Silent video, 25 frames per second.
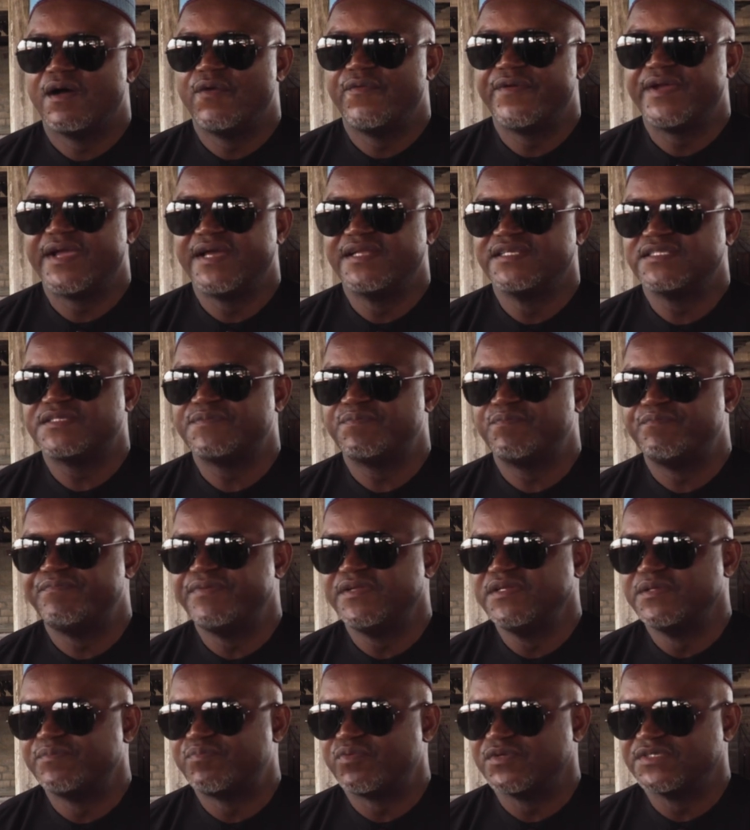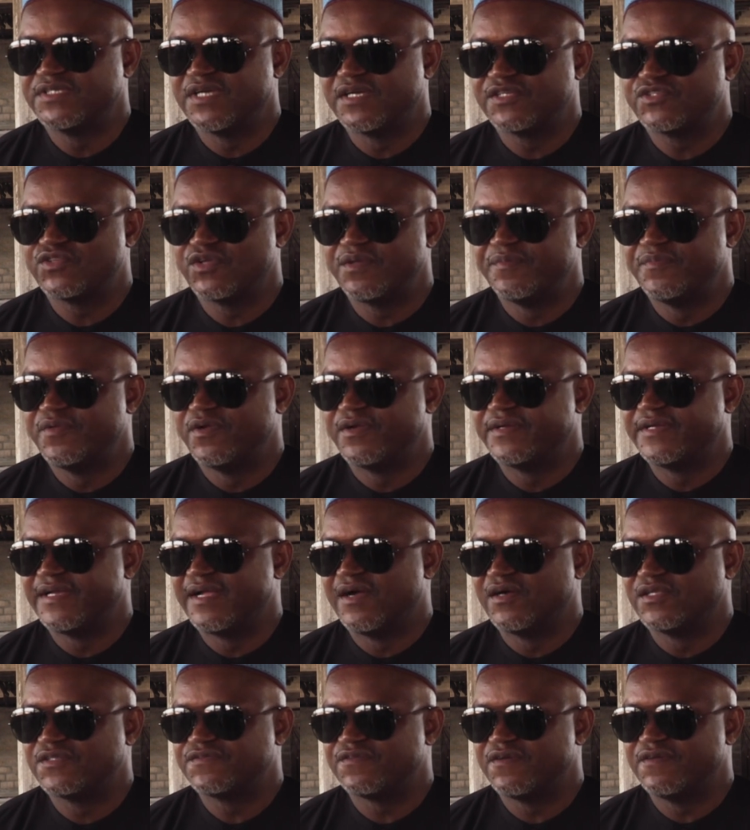we get this building project to be done
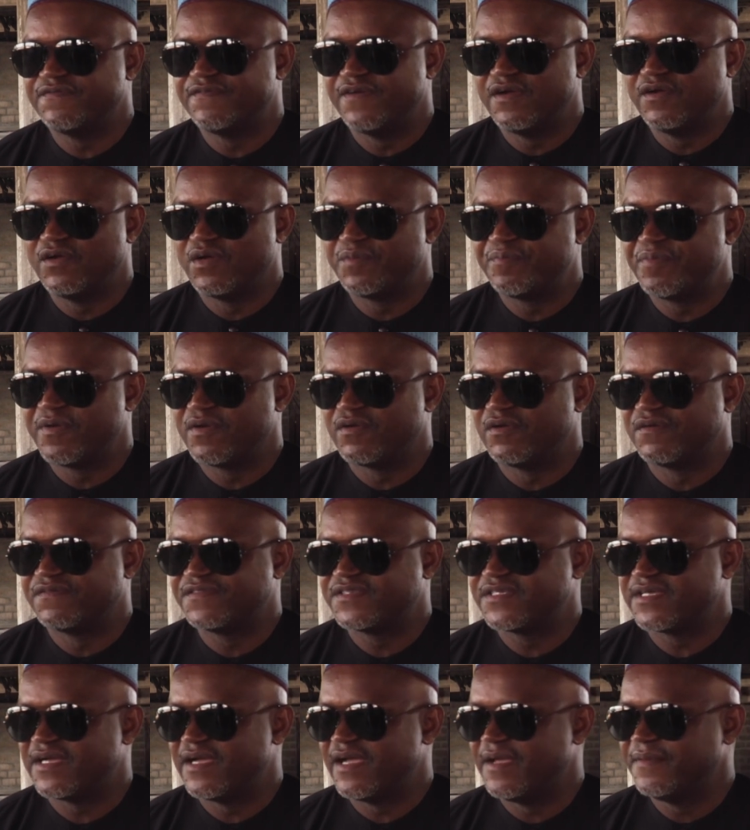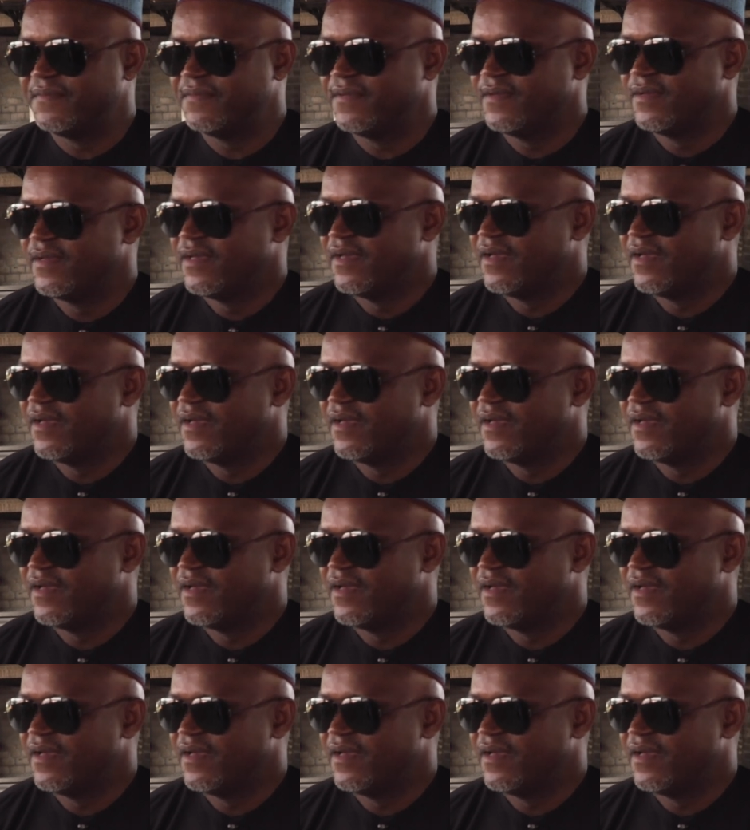out for a very long period of time.